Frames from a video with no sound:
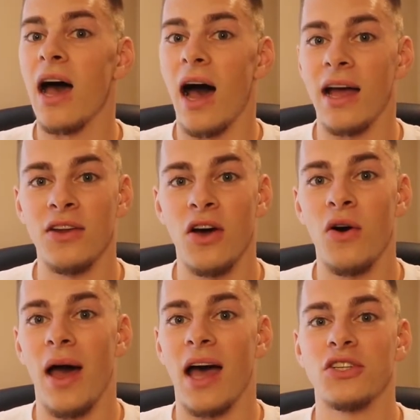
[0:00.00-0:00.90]
I
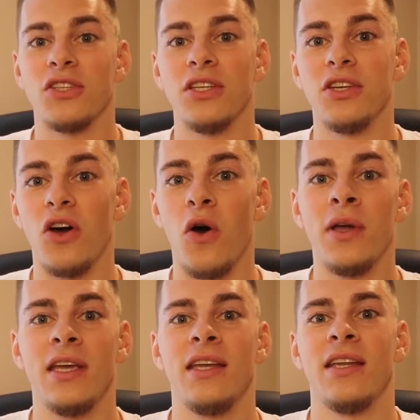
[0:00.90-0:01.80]
know actually
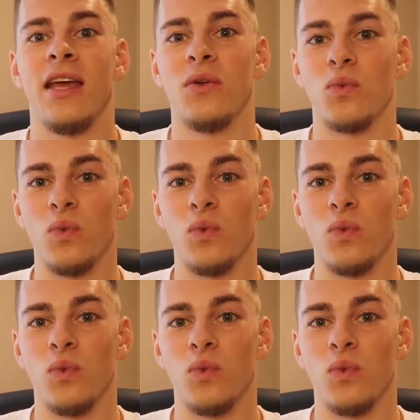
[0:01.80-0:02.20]
going in and